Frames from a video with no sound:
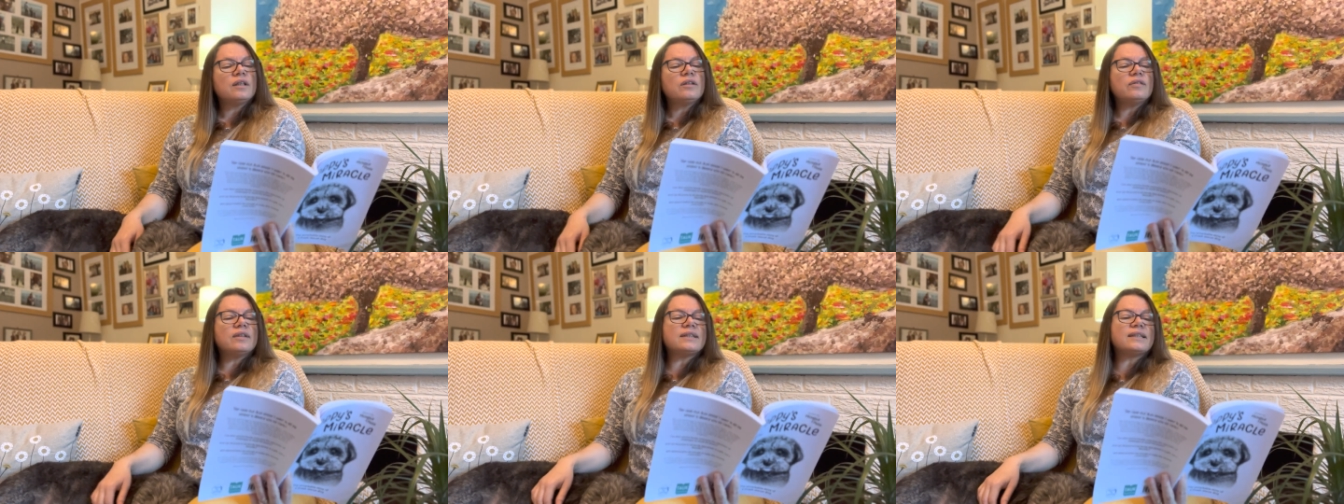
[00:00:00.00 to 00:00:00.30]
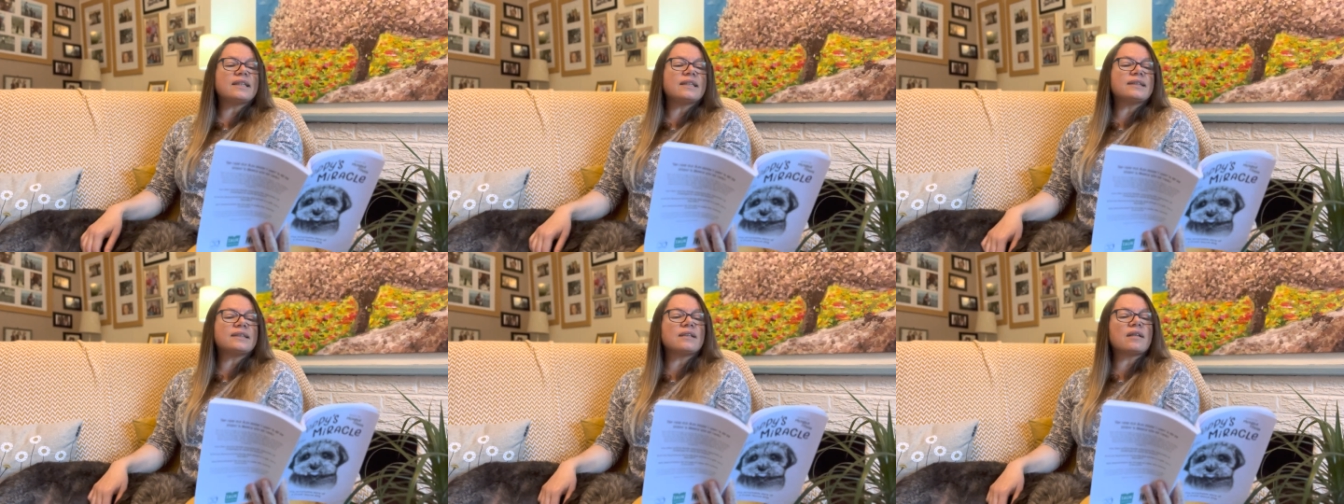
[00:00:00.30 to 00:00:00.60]

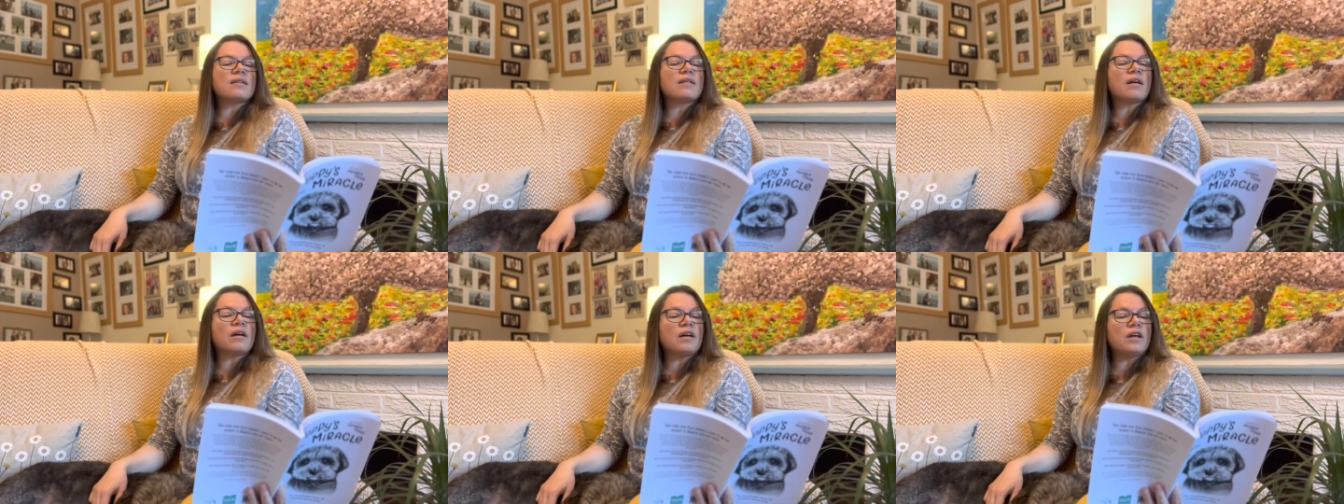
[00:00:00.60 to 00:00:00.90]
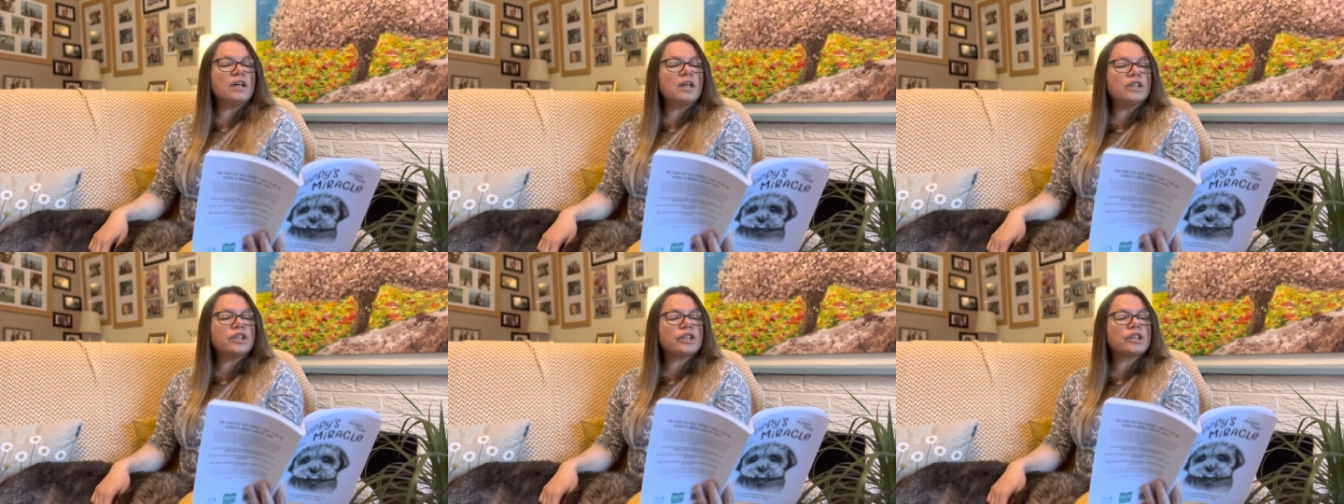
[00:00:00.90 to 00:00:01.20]
resisting the
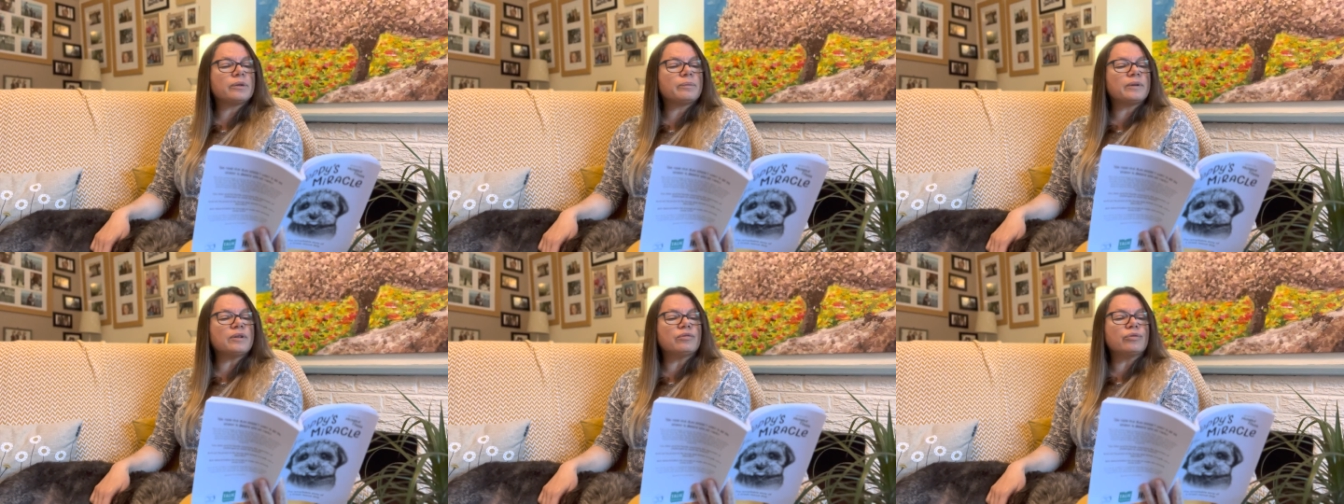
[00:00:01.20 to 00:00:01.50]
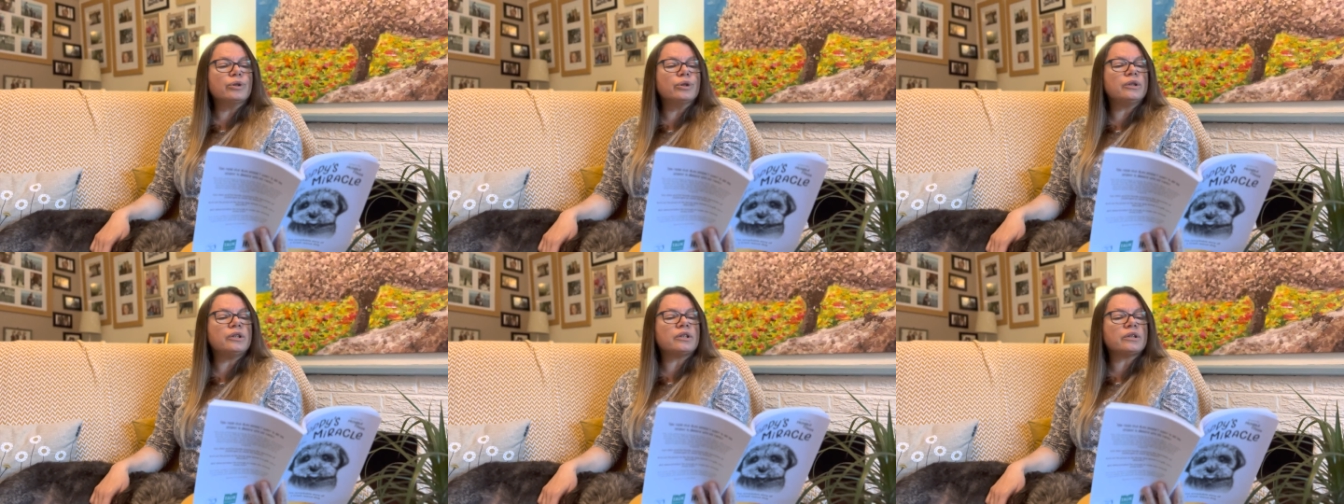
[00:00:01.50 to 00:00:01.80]
urge to be
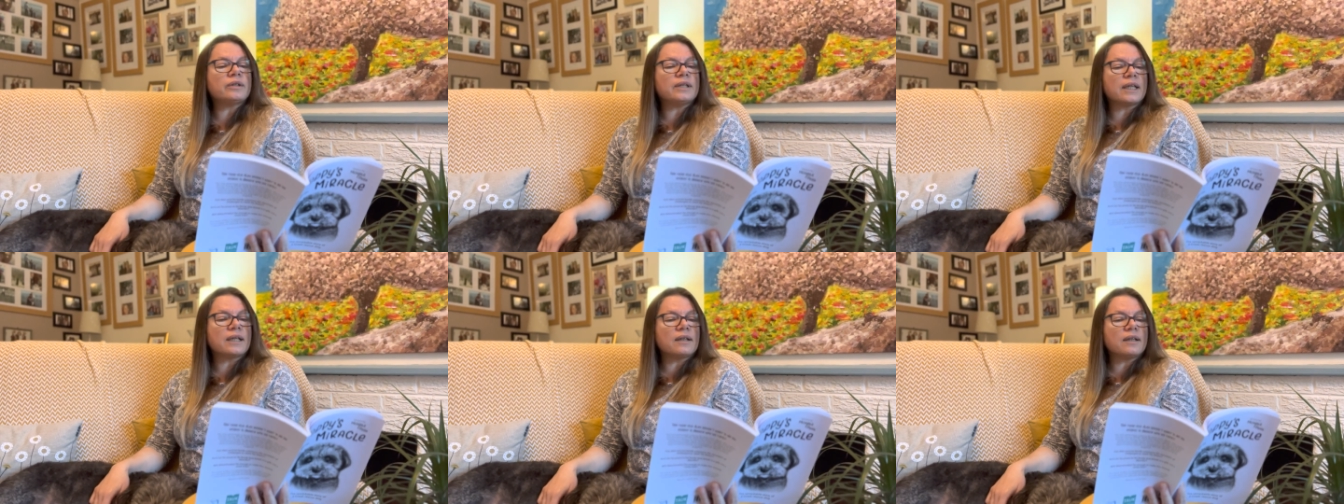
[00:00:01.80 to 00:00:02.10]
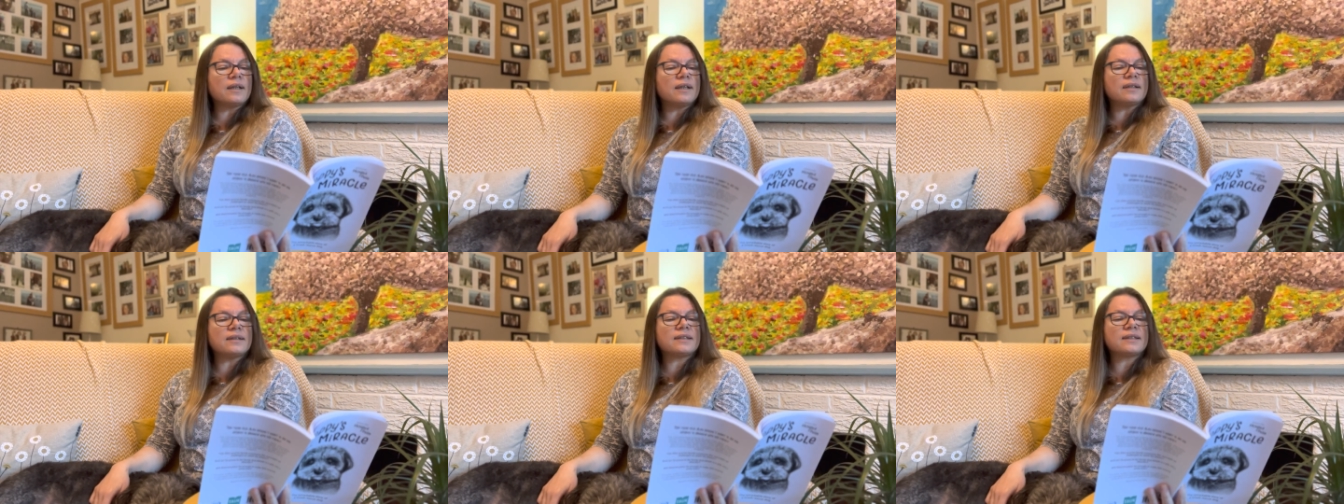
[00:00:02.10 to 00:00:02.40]
rude to
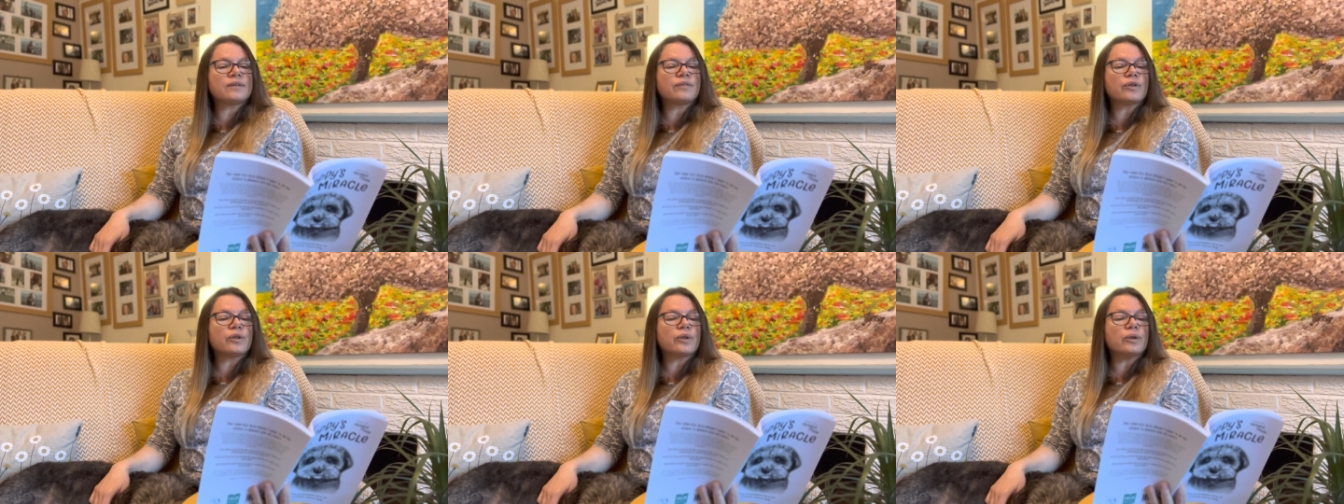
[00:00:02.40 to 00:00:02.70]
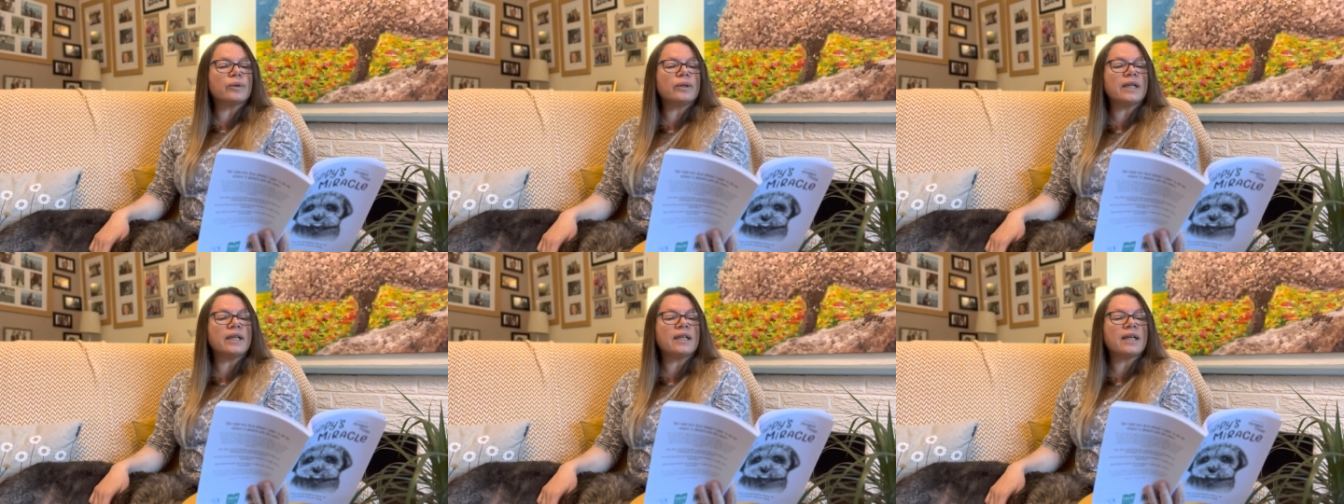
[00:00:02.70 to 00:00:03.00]
Nicholas for
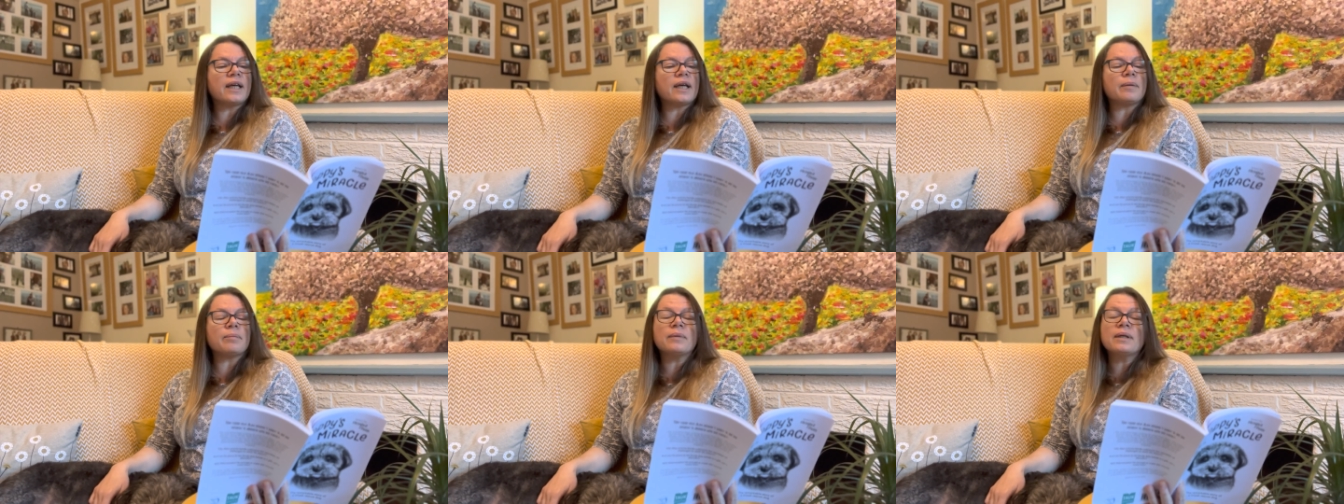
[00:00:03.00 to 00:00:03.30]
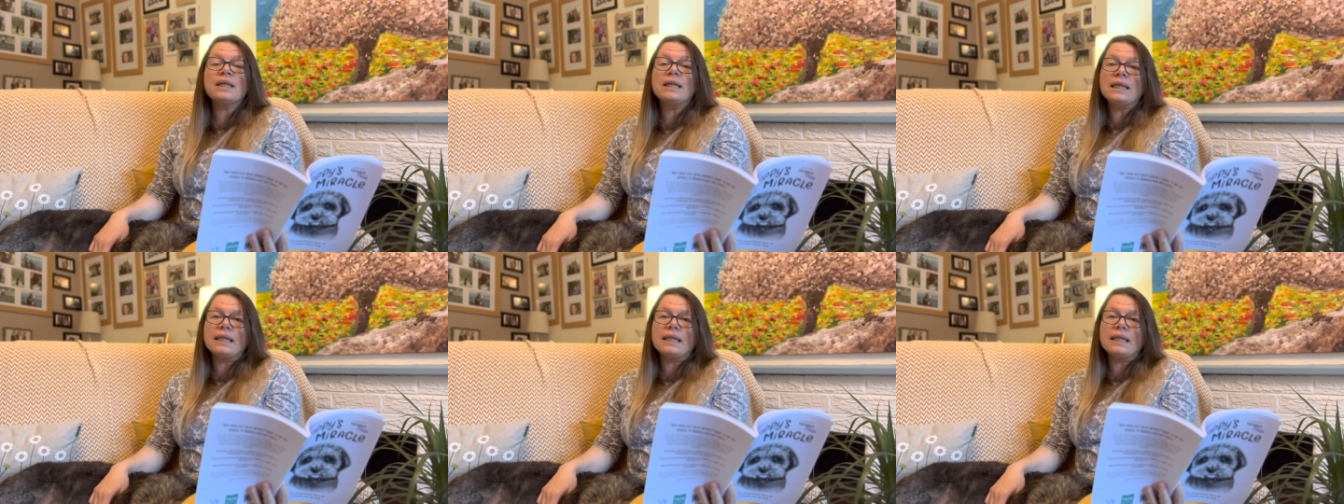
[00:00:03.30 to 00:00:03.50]
calling him